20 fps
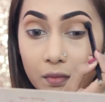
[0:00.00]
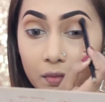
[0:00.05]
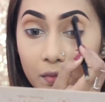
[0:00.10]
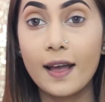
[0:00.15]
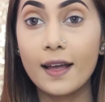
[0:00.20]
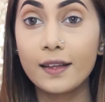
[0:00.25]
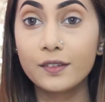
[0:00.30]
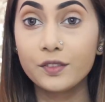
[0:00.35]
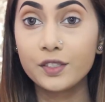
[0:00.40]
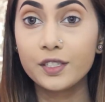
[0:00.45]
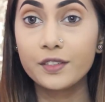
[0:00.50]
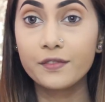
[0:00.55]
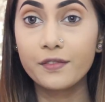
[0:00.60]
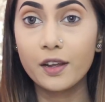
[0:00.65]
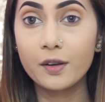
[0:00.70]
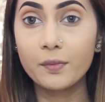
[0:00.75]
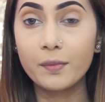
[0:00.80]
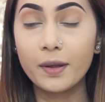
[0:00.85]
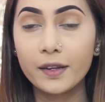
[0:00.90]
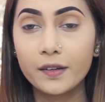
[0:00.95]
And to
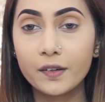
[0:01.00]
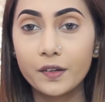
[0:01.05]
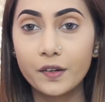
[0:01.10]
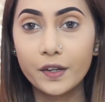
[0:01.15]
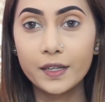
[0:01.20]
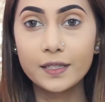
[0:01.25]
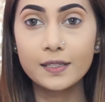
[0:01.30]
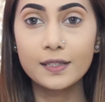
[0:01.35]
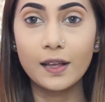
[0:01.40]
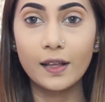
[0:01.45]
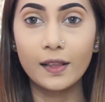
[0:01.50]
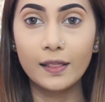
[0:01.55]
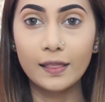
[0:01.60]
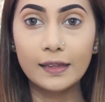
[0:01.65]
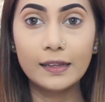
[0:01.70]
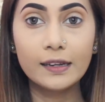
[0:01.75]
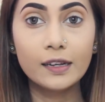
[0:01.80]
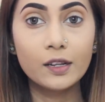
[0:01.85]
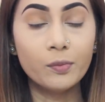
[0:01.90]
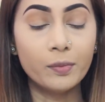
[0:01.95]
define my crease a
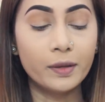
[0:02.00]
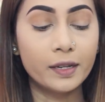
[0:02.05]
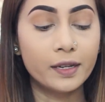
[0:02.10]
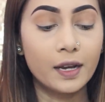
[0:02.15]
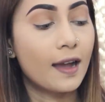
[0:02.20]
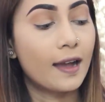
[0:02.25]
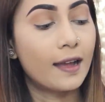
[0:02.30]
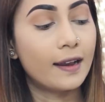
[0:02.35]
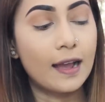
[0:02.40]
little bit,